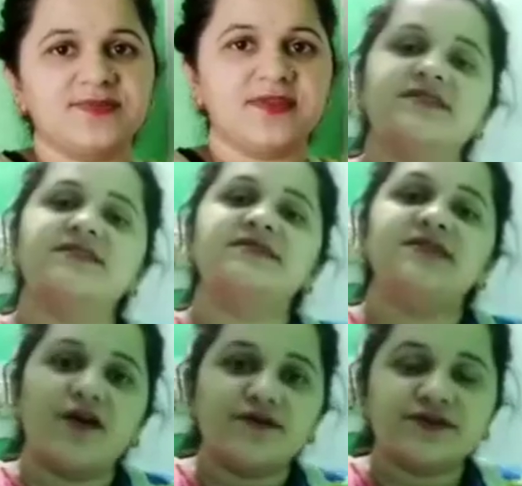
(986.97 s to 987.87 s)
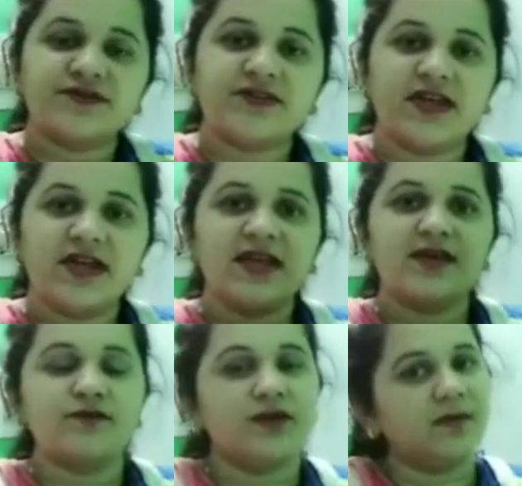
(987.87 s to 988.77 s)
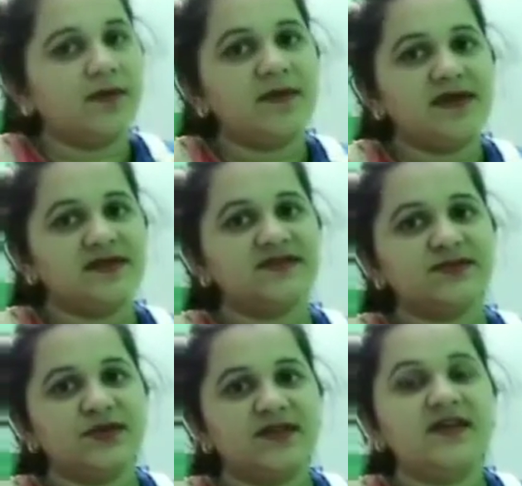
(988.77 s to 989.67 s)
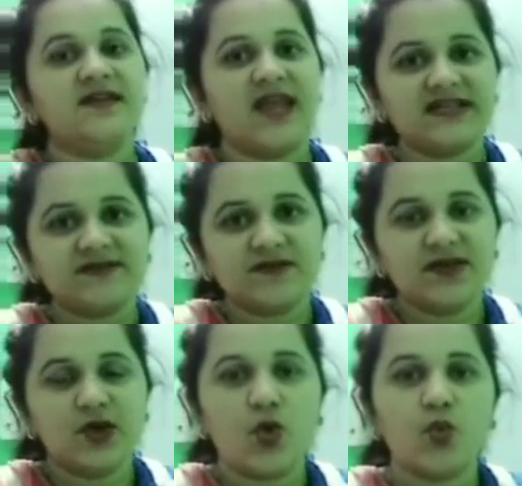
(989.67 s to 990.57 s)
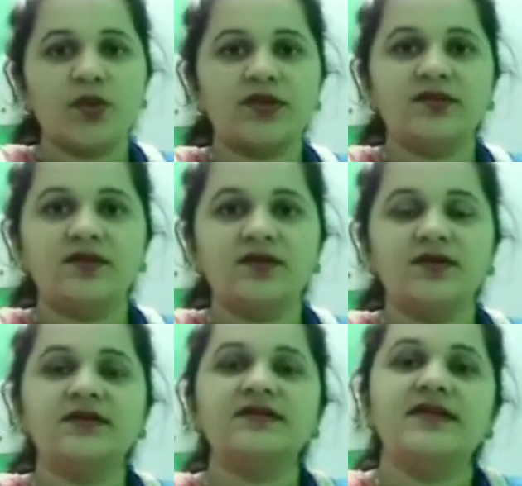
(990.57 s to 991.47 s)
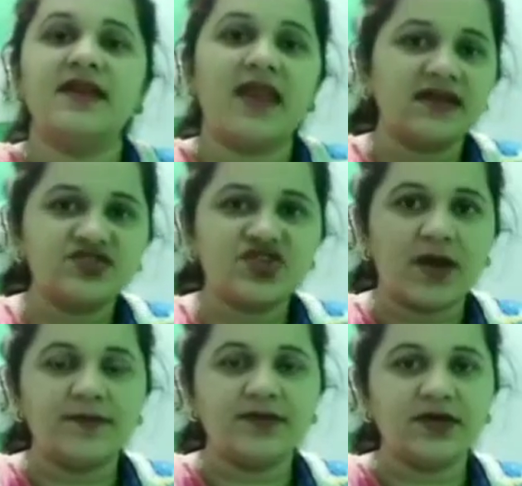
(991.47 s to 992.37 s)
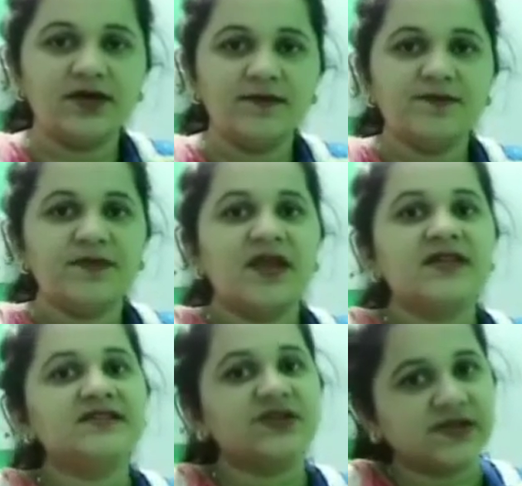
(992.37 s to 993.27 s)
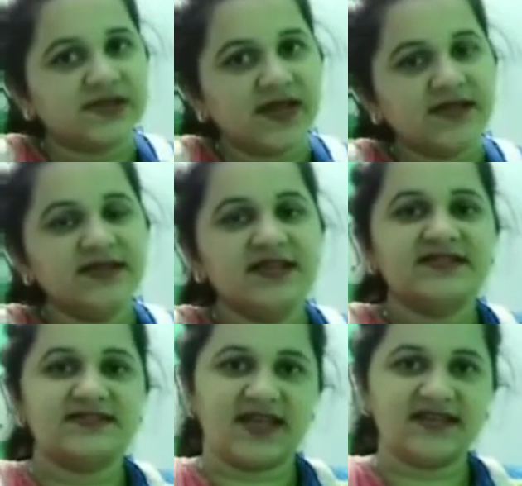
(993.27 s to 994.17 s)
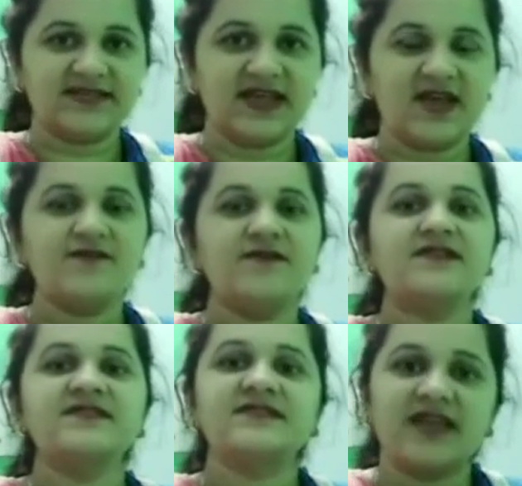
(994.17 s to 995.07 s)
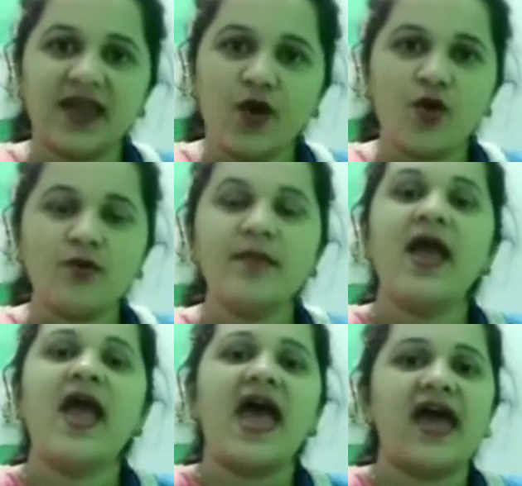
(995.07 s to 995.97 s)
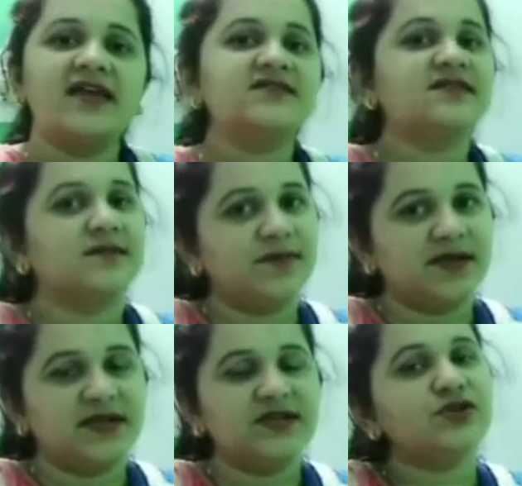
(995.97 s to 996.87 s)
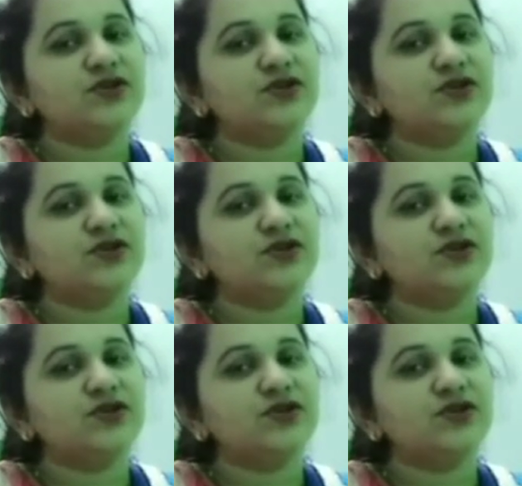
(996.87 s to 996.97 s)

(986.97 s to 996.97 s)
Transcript: This is enough for today. We will be meeting soon in the next video with the next chapter. Till then, stay safe, stay home and complete